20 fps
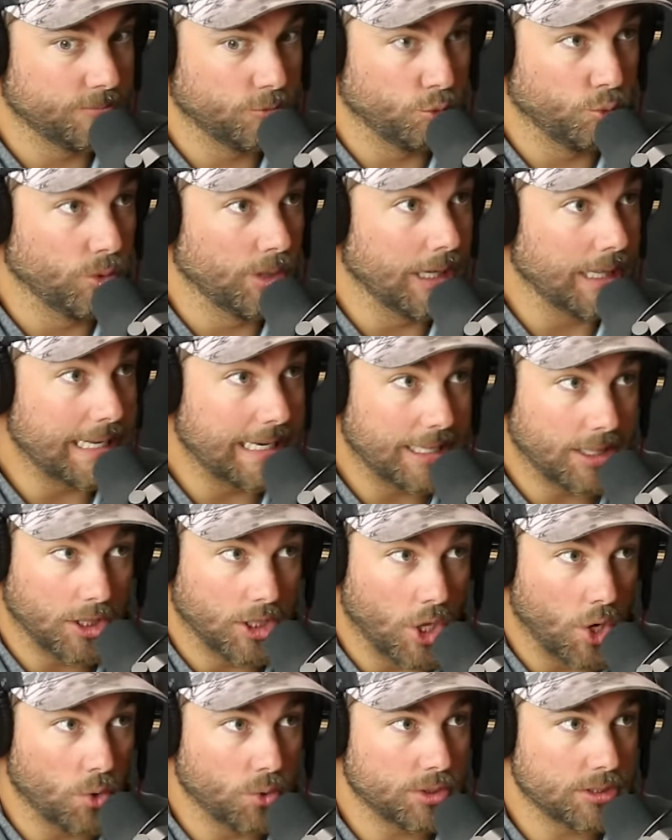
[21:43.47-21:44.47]
really
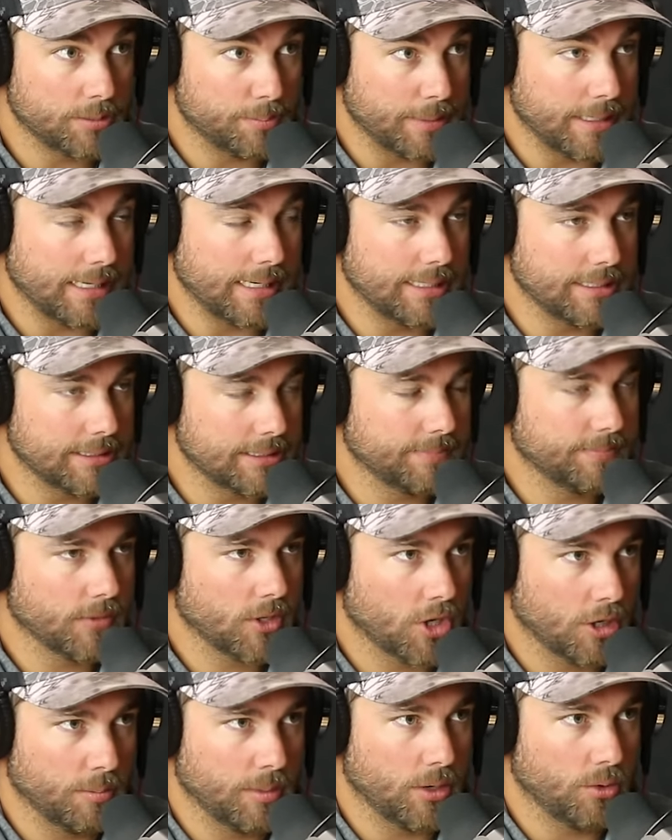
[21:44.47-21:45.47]
low speeds,
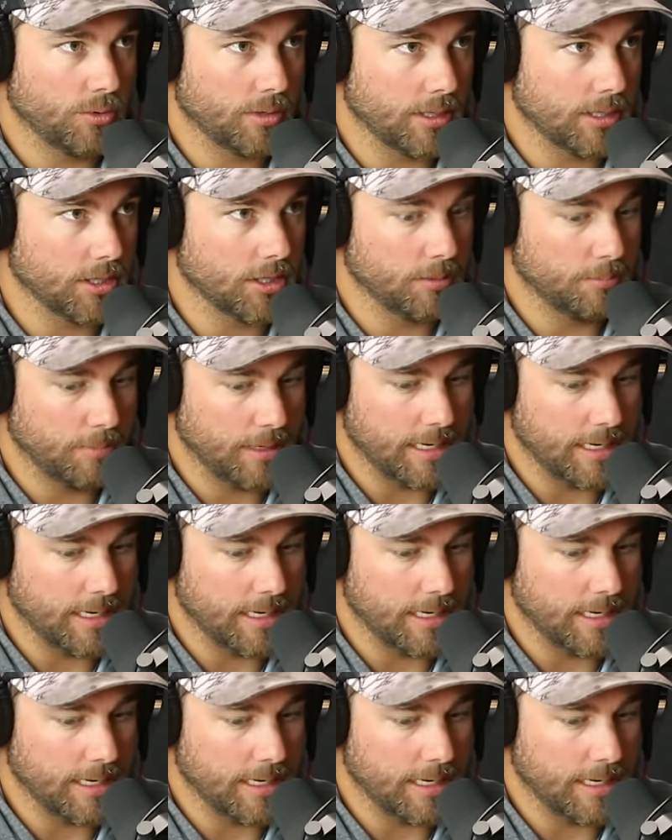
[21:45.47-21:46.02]
could be a really good